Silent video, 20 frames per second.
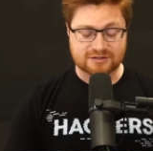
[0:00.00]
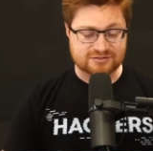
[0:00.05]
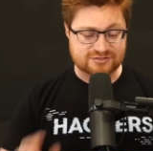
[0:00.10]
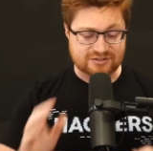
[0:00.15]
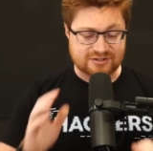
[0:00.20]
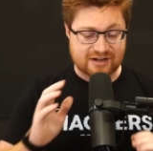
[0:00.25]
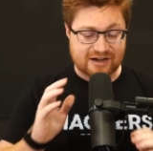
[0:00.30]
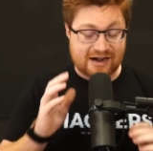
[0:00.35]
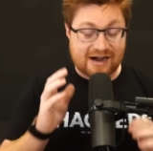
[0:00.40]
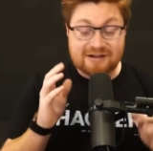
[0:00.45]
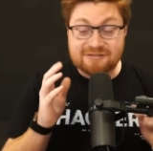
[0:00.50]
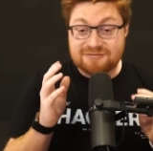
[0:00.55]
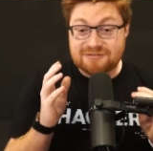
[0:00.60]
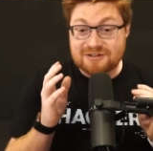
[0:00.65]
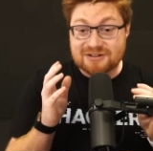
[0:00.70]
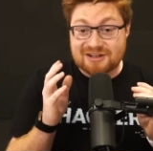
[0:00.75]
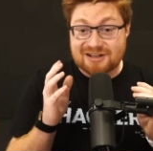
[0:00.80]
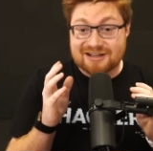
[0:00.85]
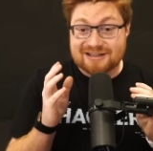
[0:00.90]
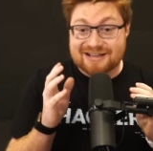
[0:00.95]
Listen, I
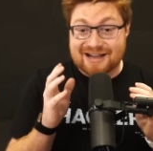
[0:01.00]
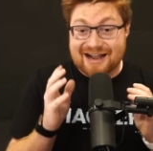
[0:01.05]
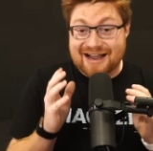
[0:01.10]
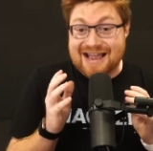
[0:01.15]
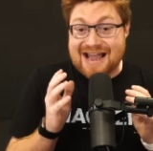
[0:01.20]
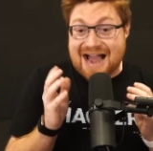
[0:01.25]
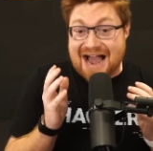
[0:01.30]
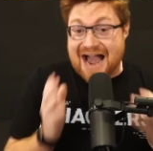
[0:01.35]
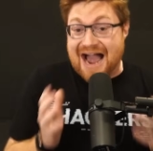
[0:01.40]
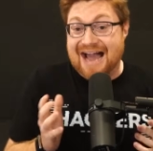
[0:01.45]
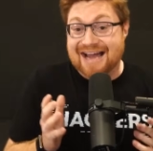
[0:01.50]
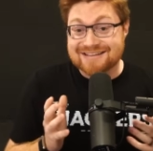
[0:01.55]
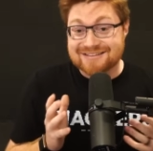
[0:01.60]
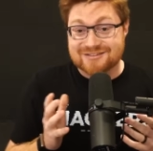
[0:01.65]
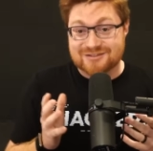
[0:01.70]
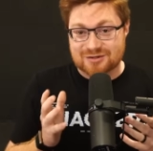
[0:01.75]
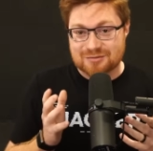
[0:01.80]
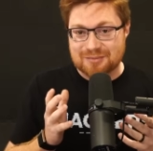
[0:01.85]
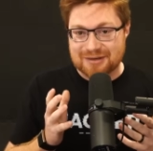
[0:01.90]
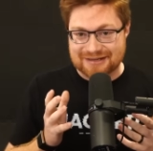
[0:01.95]
feel like I
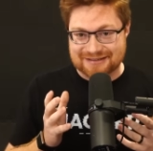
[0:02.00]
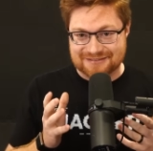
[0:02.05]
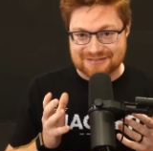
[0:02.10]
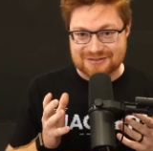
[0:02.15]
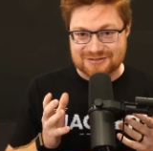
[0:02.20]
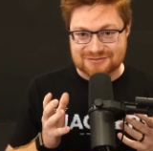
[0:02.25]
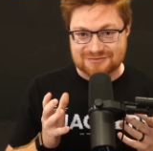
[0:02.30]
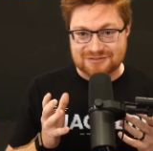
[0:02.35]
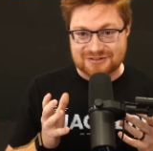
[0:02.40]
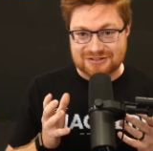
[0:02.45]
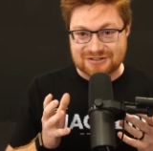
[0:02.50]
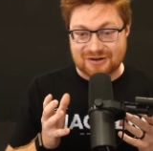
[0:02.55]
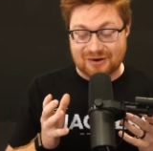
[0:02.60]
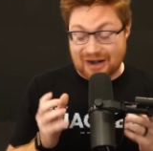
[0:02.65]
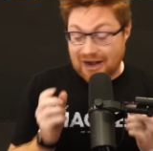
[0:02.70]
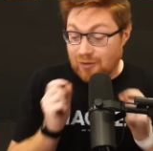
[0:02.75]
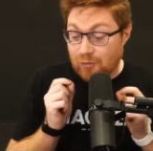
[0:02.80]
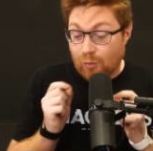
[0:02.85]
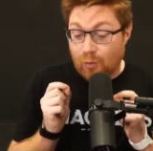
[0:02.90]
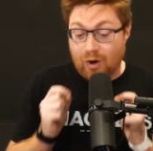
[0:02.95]
had to make this video.
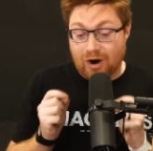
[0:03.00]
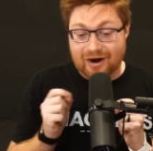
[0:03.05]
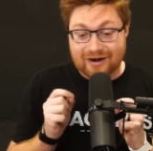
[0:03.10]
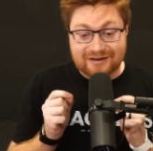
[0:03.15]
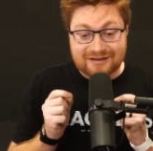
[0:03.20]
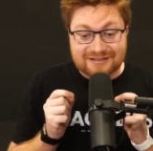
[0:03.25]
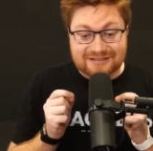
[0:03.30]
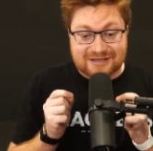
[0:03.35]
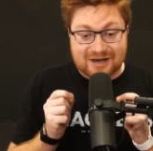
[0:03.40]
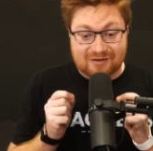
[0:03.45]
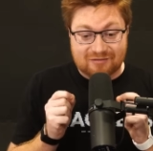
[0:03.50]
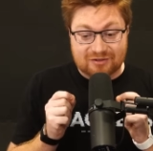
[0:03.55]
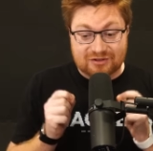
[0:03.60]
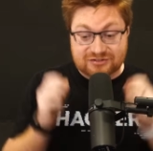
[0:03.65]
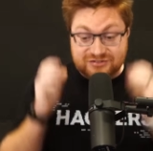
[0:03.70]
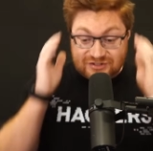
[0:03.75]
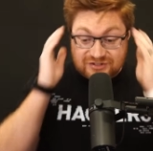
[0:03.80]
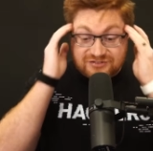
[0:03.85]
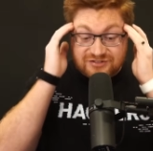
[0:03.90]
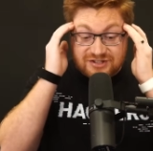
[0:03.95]
I wanted to cover
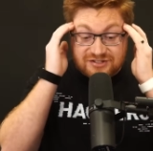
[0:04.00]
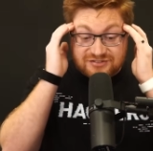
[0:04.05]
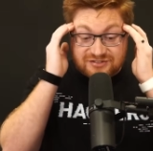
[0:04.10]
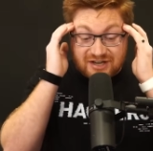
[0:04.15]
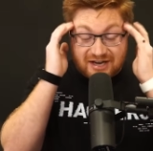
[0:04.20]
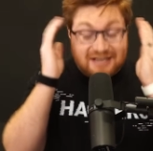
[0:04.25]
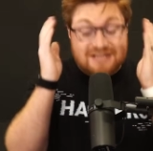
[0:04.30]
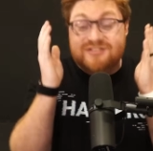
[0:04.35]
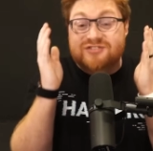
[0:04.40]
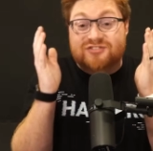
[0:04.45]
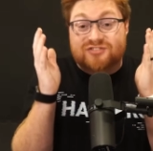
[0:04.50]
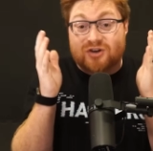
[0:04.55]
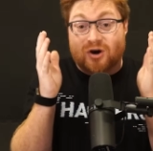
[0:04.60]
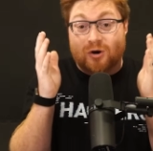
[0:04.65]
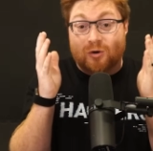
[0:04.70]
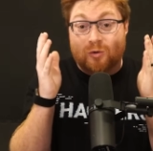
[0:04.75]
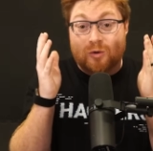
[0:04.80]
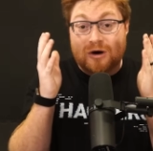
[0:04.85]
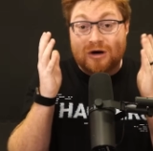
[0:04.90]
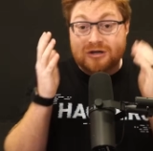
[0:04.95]
this because this is
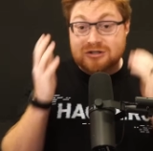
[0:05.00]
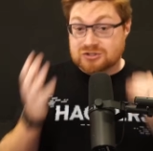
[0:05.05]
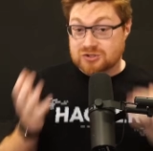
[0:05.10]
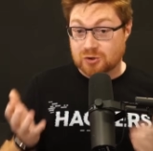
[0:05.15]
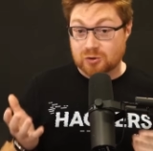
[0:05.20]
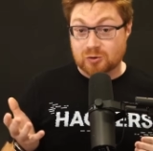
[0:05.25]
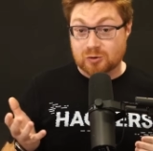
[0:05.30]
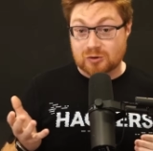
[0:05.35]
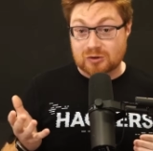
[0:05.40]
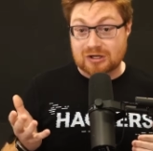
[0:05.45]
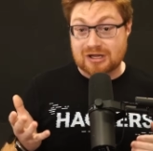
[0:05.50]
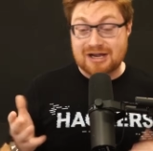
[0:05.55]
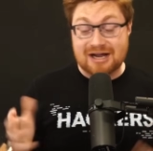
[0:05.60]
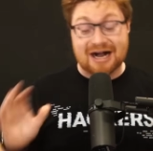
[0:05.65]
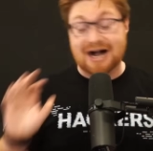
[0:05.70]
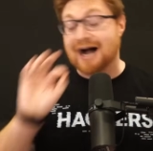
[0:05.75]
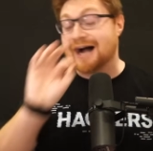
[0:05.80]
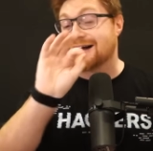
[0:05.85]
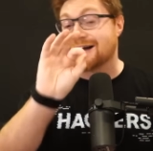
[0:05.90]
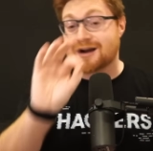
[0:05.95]
so cool.
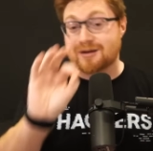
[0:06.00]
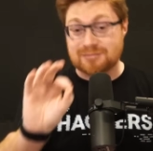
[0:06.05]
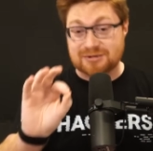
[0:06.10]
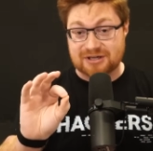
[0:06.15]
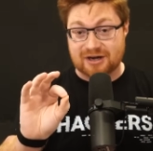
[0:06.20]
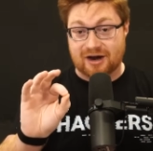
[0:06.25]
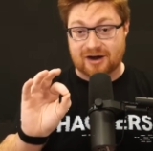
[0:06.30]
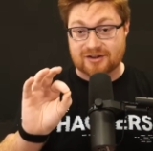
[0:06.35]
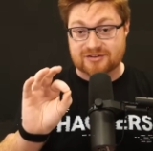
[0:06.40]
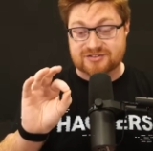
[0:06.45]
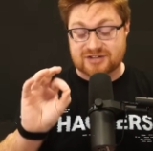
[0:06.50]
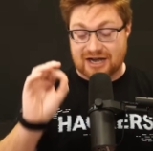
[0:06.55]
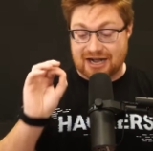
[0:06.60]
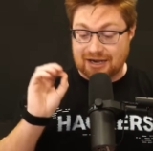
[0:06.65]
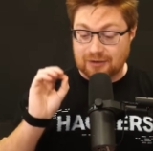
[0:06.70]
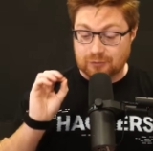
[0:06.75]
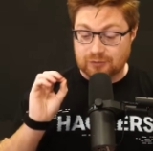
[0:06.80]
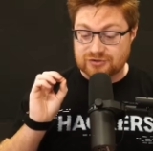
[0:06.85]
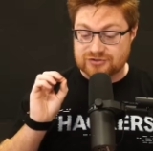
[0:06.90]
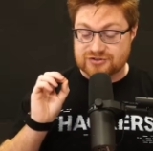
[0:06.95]
I gotta be honest,
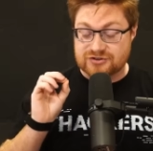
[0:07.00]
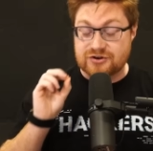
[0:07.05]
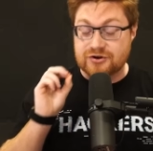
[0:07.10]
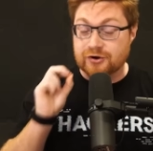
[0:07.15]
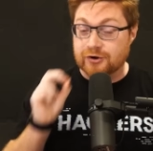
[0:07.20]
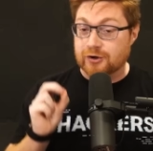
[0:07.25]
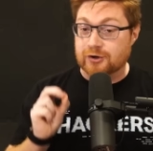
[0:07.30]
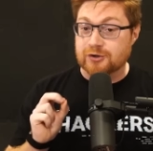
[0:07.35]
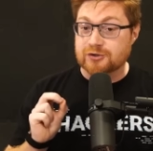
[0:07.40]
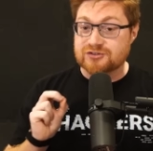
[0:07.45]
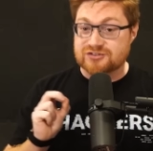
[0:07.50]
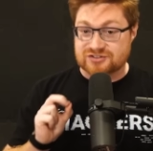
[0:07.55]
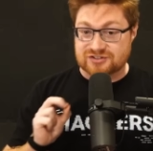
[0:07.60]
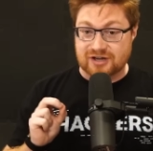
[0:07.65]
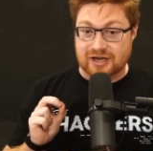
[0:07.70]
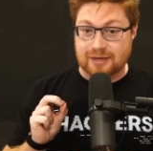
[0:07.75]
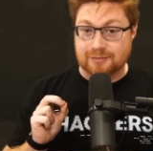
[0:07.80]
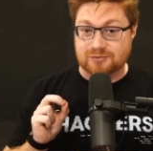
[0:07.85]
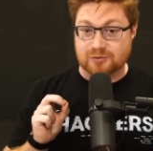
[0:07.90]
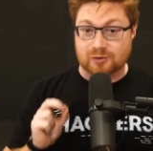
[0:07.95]
I was nerd
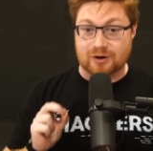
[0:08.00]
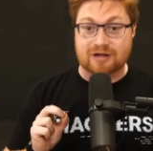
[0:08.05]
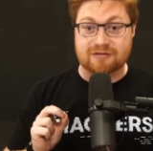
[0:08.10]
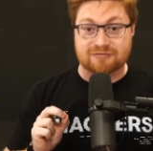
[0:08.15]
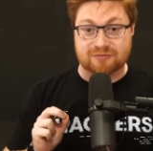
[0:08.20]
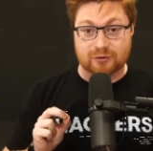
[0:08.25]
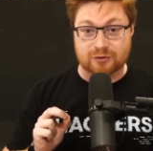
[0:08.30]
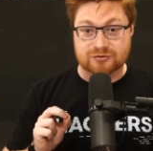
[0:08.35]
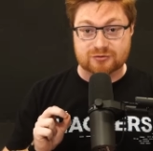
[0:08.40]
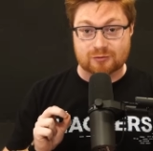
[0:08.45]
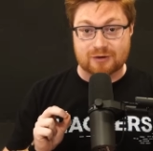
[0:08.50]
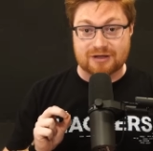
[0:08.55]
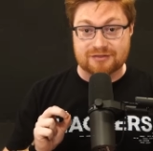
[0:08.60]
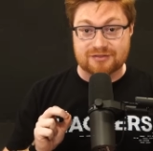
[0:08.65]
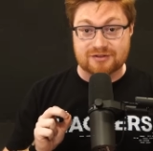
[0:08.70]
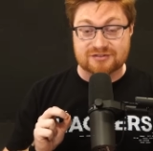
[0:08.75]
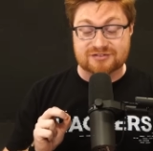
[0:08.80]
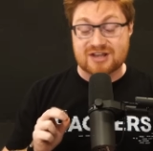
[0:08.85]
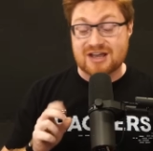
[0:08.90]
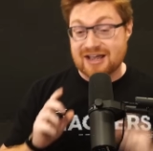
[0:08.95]
sniped when I first read
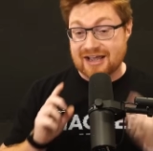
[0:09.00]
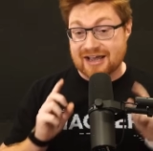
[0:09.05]
this,